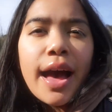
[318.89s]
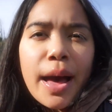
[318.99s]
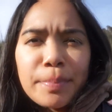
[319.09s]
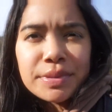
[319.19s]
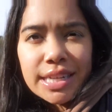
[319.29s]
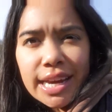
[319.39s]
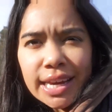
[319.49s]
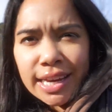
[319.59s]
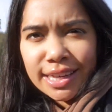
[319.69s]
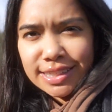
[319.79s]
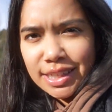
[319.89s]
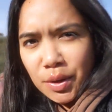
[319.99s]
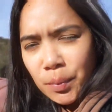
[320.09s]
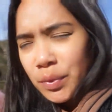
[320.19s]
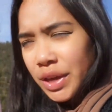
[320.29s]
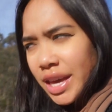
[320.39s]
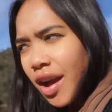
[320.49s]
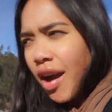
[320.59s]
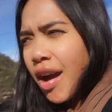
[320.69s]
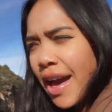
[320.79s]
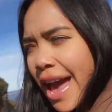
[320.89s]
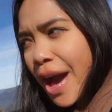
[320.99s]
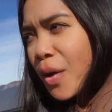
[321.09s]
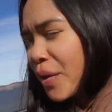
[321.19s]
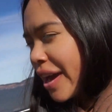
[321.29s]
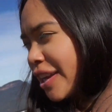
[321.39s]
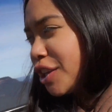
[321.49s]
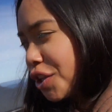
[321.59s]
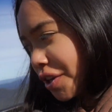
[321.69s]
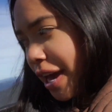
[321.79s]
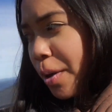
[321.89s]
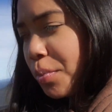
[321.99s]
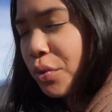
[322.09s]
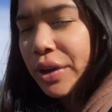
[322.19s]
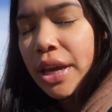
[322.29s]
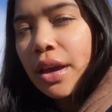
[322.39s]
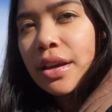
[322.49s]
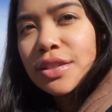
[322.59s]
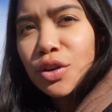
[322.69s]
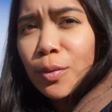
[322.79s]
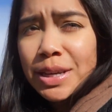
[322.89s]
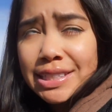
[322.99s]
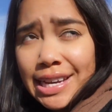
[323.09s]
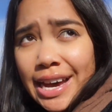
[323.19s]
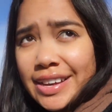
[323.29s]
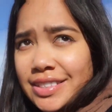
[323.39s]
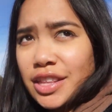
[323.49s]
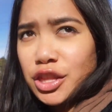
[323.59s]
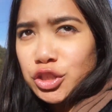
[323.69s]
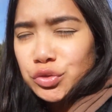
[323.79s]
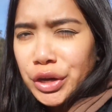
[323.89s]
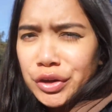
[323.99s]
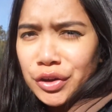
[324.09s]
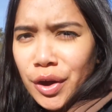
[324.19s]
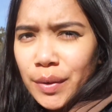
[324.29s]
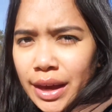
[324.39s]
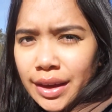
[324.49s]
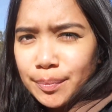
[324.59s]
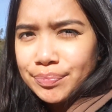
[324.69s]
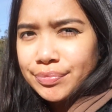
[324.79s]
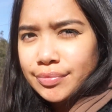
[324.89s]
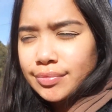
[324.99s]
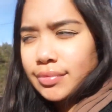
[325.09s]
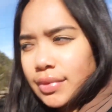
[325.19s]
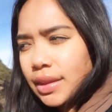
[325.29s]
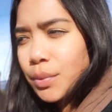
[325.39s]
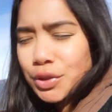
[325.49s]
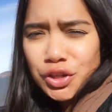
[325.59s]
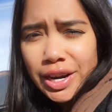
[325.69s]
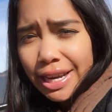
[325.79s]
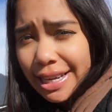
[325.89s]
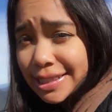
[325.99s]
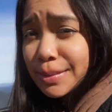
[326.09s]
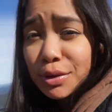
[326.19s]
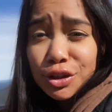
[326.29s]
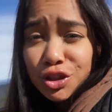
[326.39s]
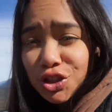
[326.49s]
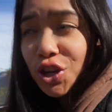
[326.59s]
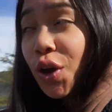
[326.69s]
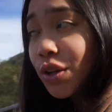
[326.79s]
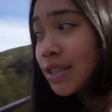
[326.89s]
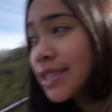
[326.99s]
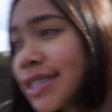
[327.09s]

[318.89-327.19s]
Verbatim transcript: Update, we are out at a lookout point. Thomas has the drone going. We're trying to get some good shots.